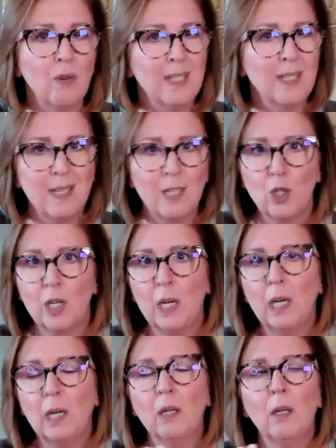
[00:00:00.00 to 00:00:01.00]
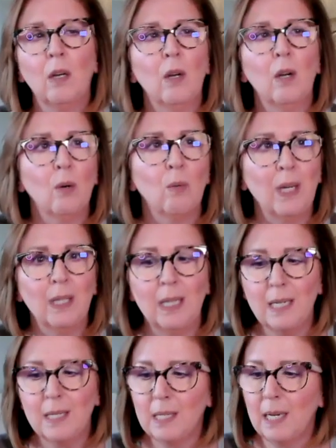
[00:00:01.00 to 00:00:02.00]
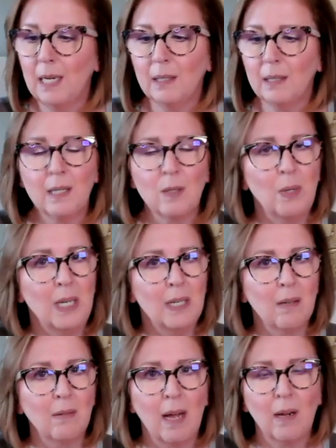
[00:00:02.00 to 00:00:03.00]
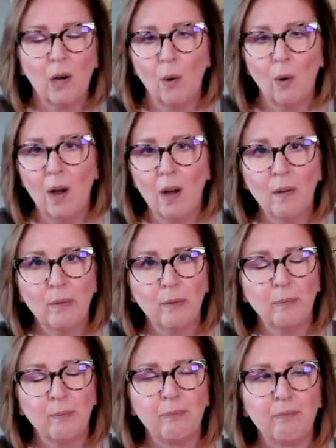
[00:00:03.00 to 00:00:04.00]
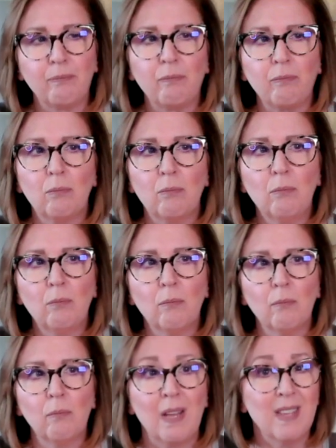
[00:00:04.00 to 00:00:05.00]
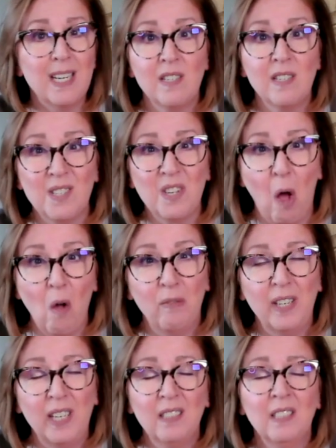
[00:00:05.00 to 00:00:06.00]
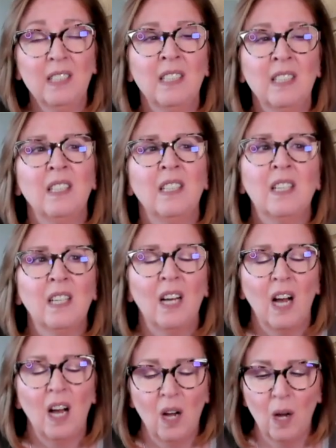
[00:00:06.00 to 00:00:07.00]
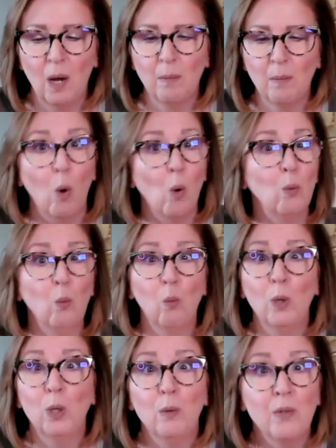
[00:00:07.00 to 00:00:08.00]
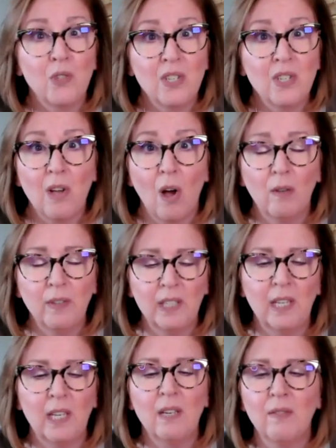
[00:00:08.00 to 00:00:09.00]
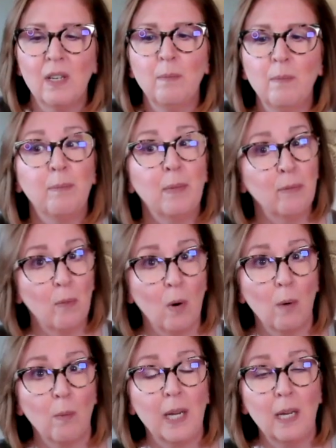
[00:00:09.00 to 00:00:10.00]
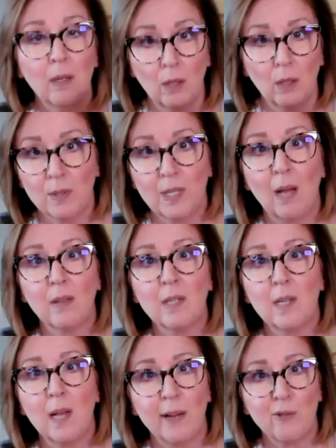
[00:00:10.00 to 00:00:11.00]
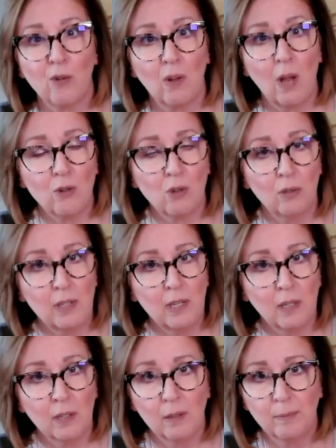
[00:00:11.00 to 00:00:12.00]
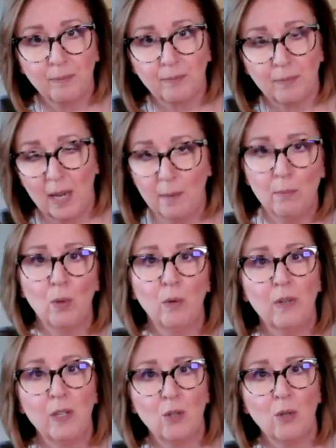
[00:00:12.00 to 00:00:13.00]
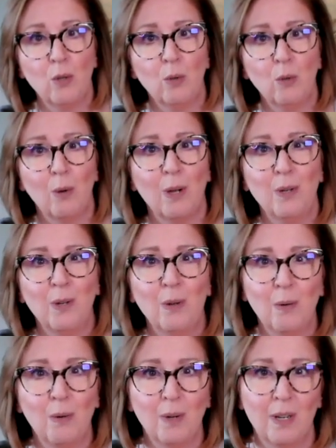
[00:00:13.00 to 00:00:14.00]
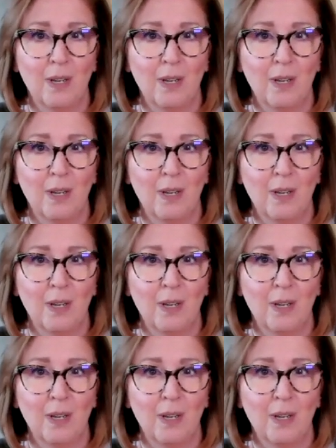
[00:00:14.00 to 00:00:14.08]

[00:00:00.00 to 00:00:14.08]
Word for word: transitioning releasing, things we need to let go of, things dissolving, um, old wounds dissolving, even before we close out this astrological year and move into a new